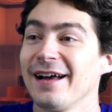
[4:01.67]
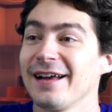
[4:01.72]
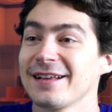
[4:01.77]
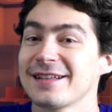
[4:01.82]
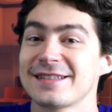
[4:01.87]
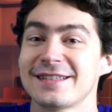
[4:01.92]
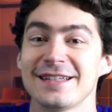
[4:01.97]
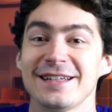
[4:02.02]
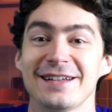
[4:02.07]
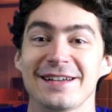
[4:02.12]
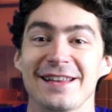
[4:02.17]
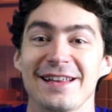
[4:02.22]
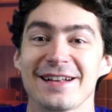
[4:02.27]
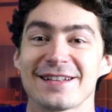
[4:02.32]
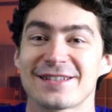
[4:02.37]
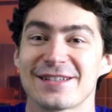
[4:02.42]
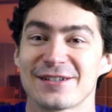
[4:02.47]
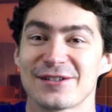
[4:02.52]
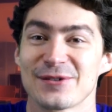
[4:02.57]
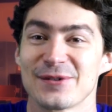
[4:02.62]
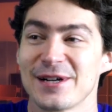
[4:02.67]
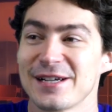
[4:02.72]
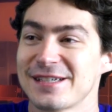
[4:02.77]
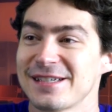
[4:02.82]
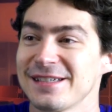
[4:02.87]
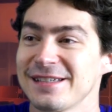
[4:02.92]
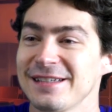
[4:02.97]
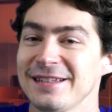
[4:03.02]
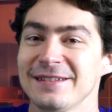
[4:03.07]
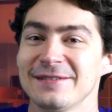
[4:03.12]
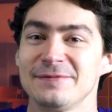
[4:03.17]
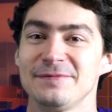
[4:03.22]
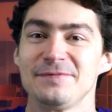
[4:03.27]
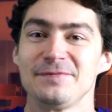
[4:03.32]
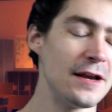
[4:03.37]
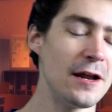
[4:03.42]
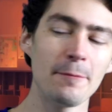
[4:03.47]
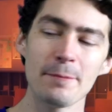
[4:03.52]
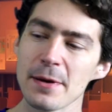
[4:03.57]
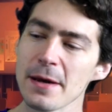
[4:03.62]
that's the end of that situation.
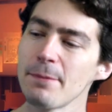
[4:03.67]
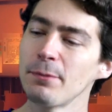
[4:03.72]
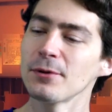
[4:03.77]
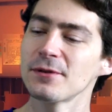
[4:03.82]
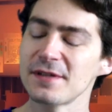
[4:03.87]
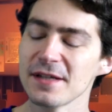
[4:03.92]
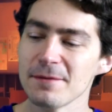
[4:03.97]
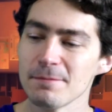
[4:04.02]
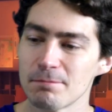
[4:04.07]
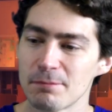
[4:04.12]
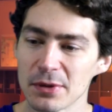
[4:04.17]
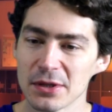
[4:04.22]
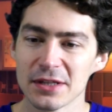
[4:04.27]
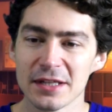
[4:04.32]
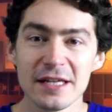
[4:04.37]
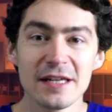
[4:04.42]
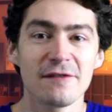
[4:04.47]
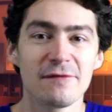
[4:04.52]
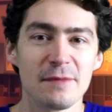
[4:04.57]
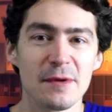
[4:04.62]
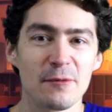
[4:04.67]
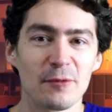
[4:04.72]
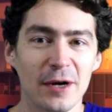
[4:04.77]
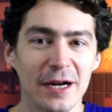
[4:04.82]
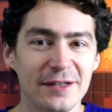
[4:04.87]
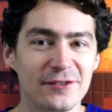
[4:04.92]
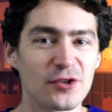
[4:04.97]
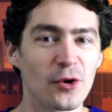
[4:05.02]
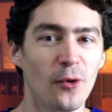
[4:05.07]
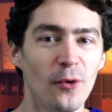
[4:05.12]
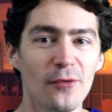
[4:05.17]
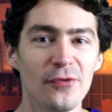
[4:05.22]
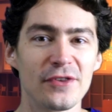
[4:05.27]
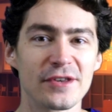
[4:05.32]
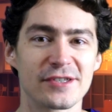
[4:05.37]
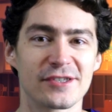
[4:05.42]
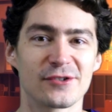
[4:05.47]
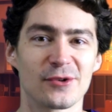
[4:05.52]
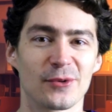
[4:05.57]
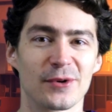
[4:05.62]
Now, people didn't believe me when I told
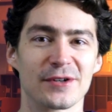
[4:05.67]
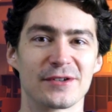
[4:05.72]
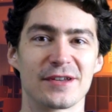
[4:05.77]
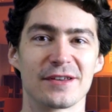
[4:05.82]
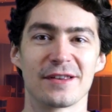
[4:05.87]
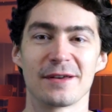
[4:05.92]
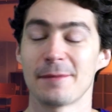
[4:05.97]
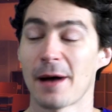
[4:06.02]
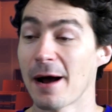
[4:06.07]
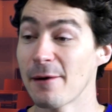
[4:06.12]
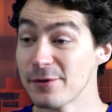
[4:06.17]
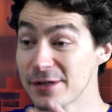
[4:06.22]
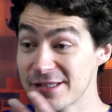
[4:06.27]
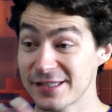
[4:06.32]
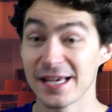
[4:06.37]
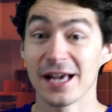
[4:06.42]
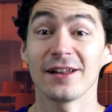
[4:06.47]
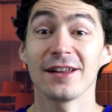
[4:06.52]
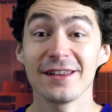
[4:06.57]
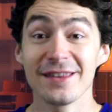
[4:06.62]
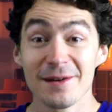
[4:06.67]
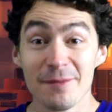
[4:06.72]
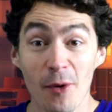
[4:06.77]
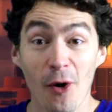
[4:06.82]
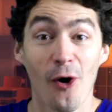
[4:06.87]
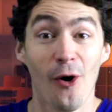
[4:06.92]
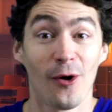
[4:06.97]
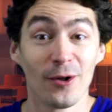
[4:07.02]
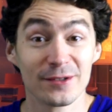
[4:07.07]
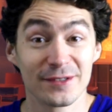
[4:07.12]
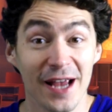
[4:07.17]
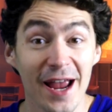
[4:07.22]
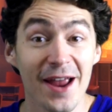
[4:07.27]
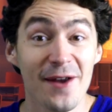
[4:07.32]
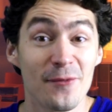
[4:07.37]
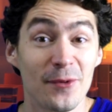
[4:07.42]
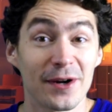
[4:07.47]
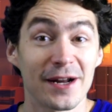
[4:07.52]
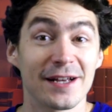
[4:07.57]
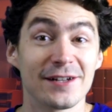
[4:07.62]
this story to them. I was telling them all
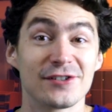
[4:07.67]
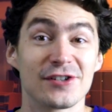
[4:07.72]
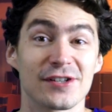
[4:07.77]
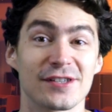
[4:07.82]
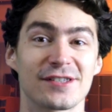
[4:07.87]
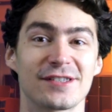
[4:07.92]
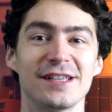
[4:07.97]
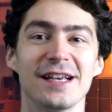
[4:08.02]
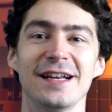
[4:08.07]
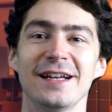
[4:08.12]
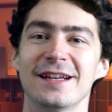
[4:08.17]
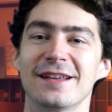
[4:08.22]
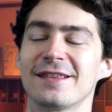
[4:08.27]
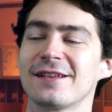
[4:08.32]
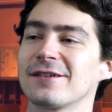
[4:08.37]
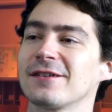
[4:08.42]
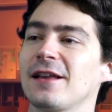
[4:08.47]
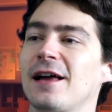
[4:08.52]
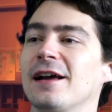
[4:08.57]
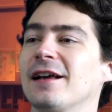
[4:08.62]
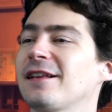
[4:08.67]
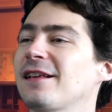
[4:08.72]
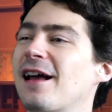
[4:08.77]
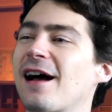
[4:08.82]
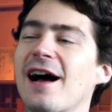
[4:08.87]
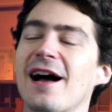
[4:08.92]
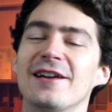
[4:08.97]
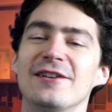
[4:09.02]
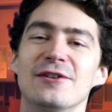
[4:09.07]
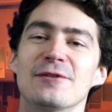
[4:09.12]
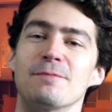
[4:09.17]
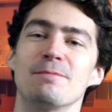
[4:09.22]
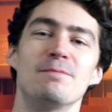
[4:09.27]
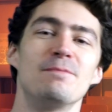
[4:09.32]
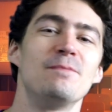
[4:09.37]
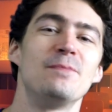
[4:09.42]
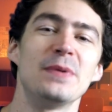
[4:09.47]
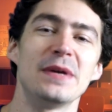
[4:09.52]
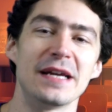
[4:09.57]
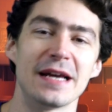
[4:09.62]
day what I had just seen, and they're like, nah, you're
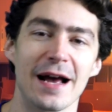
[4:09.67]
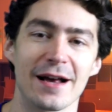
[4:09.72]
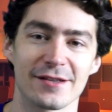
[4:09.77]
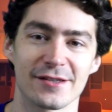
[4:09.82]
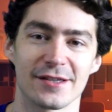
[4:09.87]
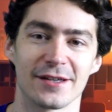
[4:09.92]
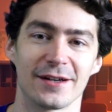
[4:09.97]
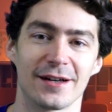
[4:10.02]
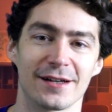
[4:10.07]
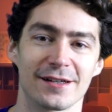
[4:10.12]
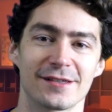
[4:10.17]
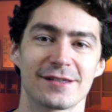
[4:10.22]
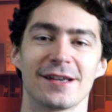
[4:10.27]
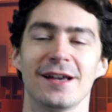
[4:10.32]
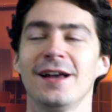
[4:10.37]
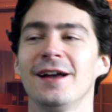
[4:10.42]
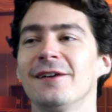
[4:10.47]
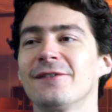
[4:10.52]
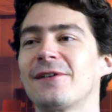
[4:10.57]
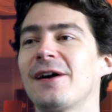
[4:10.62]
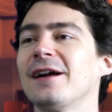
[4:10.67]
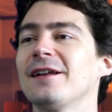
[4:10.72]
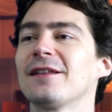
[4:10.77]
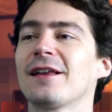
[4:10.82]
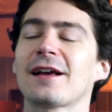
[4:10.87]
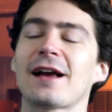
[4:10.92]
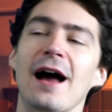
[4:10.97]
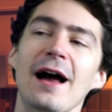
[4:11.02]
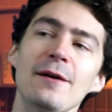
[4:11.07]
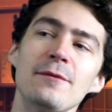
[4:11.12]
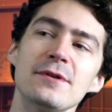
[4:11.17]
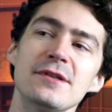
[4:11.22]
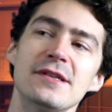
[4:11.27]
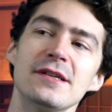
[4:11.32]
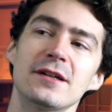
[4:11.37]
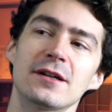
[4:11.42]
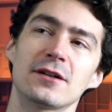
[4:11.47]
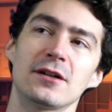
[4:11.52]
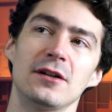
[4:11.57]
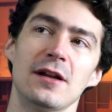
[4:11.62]
BSing us, right? Like, I was
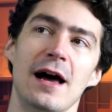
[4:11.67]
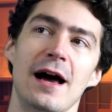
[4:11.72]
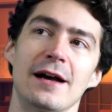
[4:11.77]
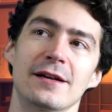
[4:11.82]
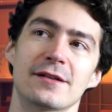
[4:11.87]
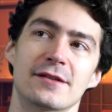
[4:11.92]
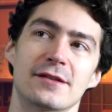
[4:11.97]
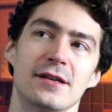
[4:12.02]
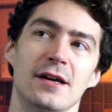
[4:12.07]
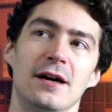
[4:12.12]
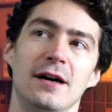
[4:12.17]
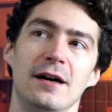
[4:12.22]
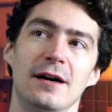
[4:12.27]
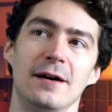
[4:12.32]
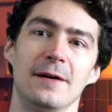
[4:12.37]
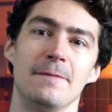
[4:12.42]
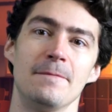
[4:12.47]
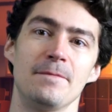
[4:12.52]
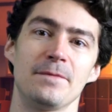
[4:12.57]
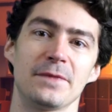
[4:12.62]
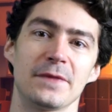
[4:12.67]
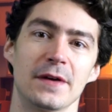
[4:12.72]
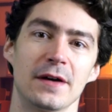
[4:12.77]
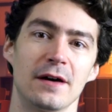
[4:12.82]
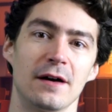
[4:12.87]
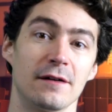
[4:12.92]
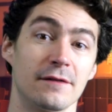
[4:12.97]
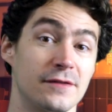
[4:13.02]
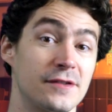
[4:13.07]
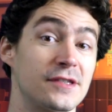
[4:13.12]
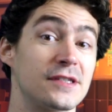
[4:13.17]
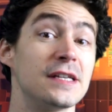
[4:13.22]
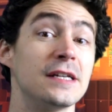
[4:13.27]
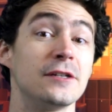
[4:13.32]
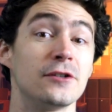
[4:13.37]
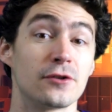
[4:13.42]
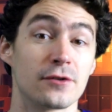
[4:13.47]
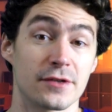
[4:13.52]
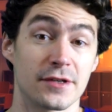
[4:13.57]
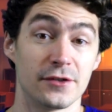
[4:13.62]
in a class um, of
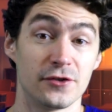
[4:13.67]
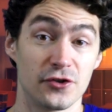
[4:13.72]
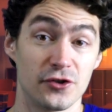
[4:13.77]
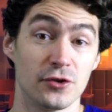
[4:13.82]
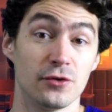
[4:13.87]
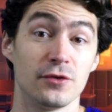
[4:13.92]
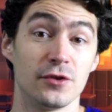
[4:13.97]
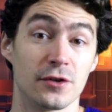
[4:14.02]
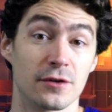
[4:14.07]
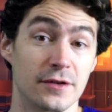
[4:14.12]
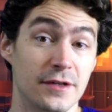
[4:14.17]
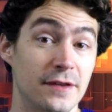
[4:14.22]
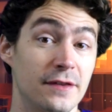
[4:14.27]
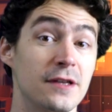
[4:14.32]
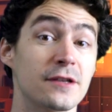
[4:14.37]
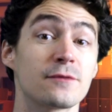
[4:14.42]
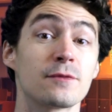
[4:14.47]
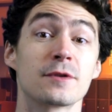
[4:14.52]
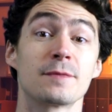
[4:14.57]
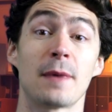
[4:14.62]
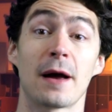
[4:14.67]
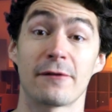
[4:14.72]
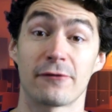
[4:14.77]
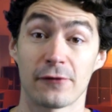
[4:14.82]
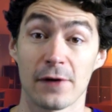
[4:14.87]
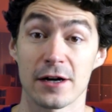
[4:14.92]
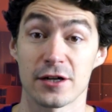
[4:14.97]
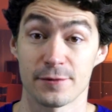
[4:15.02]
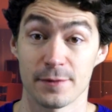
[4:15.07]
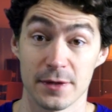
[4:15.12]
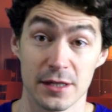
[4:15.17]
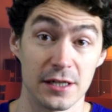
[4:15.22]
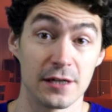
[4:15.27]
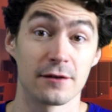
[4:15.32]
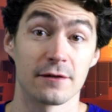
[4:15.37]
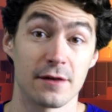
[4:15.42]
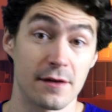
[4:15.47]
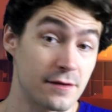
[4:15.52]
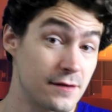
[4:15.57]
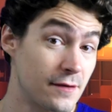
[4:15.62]
seniors and juniors, and this was my freshman
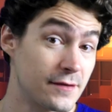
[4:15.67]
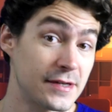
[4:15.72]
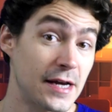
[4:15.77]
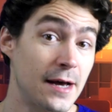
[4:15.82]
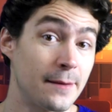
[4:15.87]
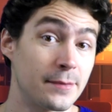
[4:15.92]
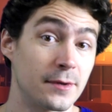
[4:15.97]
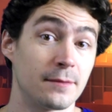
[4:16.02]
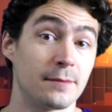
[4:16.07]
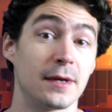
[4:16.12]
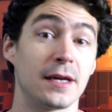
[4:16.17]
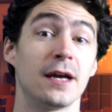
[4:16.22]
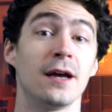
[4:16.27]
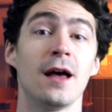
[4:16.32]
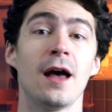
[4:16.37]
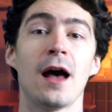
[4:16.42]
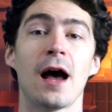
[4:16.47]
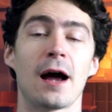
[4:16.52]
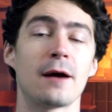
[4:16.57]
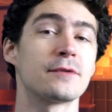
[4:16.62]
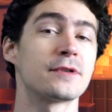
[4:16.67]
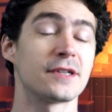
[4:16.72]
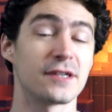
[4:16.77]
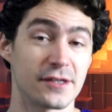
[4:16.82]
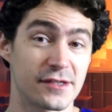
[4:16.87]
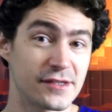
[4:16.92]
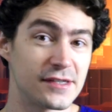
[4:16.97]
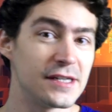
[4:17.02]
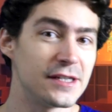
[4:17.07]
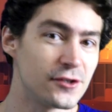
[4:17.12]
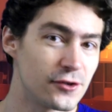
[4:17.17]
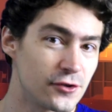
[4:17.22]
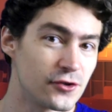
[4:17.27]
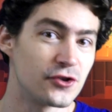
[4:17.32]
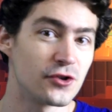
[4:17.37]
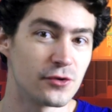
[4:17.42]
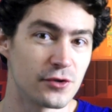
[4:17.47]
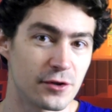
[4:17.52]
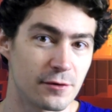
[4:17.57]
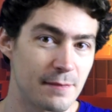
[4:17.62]
year that this happened to me. I was in a senior
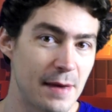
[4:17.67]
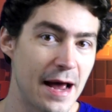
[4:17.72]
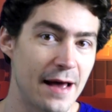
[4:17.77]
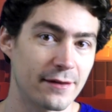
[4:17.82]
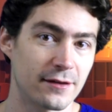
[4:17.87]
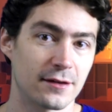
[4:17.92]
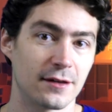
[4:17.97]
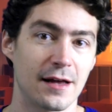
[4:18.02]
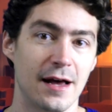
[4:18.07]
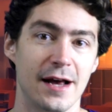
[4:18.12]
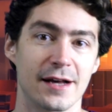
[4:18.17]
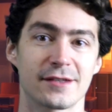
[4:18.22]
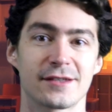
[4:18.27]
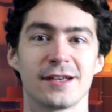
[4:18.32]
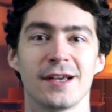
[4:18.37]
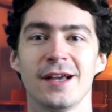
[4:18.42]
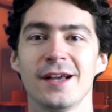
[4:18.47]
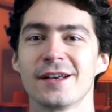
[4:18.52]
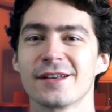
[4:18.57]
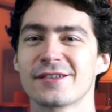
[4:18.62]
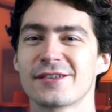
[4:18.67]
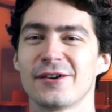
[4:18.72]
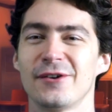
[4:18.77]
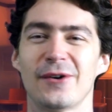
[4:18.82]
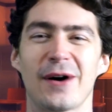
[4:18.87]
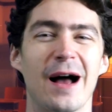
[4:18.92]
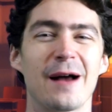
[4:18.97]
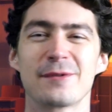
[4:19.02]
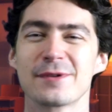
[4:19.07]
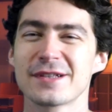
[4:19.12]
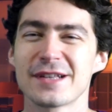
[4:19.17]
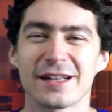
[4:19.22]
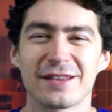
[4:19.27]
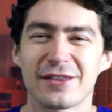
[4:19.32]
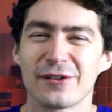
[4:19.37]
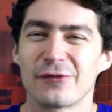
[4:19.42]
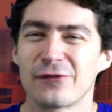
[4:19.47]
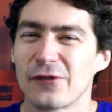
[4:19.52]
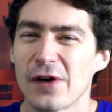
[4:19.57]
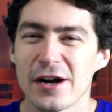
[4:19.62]
junior math class. So I was like
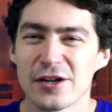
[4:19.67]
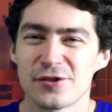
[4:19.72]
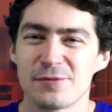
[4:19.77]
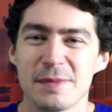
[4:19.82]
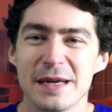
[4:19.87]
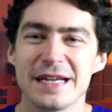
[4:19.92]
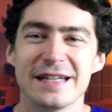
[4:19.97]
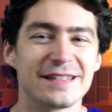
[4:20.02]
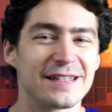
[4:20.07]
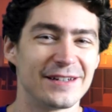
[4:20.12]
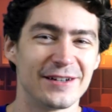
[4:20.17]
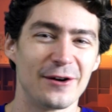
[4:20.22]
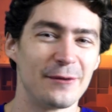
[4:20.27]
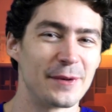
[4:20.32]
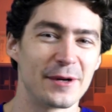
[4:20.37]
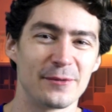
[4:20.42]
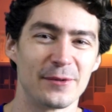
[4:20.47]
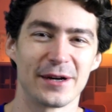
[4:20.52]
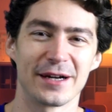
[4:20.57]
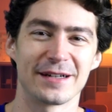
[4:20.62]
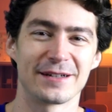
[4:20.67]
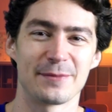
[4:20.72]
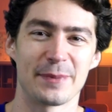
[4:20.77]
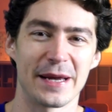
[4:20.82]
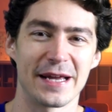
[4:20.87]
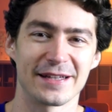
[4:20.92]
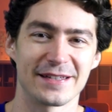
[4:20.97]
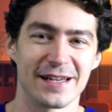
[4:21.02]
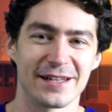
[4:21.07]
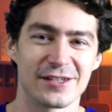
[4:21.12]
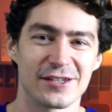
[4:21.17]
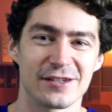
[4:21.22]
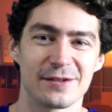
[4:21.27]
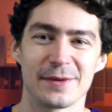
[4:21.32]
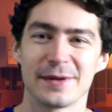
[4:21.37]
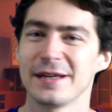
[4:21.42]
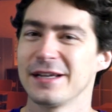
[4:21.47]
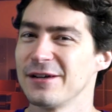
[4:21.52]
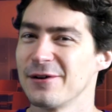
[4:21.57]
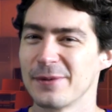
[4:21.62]
the fresh meat. Nobody wanted to pay attention to
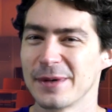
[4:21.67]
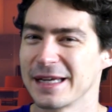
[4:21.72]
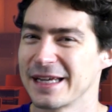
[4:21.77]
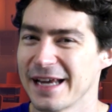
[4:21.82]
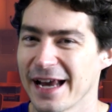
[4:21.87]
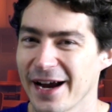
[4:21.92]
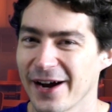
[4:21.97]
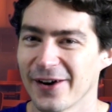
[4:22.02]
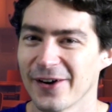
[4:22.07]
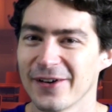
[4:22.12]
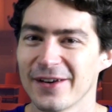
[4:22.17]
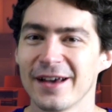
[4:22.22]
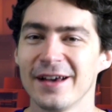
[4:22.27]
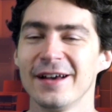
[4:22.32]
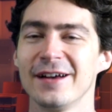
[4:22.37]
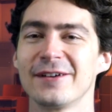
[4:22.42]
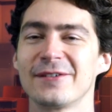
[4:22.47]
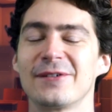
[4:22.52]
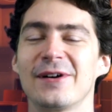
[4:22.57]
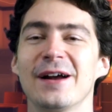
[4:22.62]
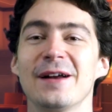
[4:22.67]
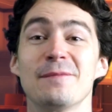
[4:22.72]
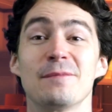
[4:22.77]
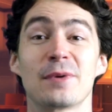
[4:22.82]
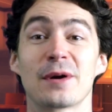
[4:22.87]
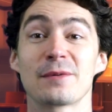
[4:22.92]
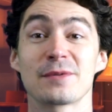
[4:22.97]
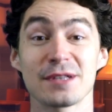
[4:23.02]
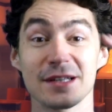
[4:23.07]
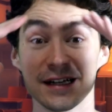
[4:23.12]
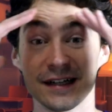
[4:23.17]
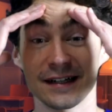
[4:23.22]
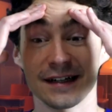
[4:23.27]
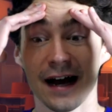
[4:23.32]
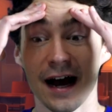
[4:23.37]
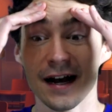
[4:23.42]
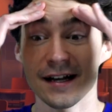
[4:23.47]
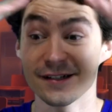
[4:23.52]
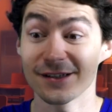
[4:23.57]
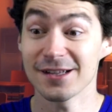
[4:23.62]
me, nobody cared, right? But I was like,
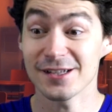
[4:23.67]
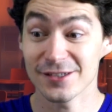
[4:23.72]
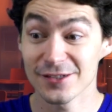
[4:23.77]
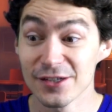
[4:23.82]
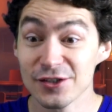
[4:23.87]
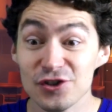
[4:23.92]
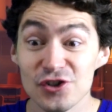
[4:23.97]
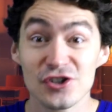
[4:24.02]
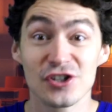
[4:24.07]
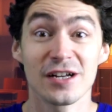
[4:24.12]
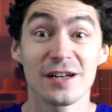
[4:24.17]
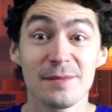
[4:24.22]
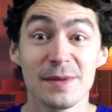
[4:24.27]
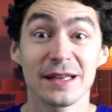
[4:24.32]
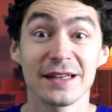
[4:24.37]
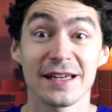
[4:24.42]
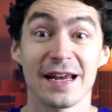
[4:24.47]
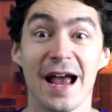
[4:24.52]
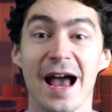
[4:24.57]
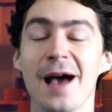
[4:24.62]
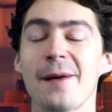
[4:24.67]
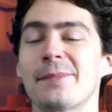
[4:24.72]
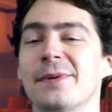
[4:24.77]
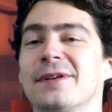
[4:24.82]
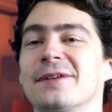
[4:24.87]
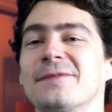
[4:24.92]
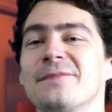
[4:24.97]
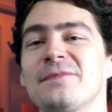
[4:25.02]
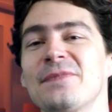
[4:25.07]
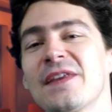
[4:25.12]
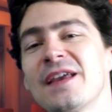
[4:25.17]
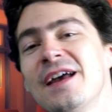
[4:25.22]
guys, this legitimately happened.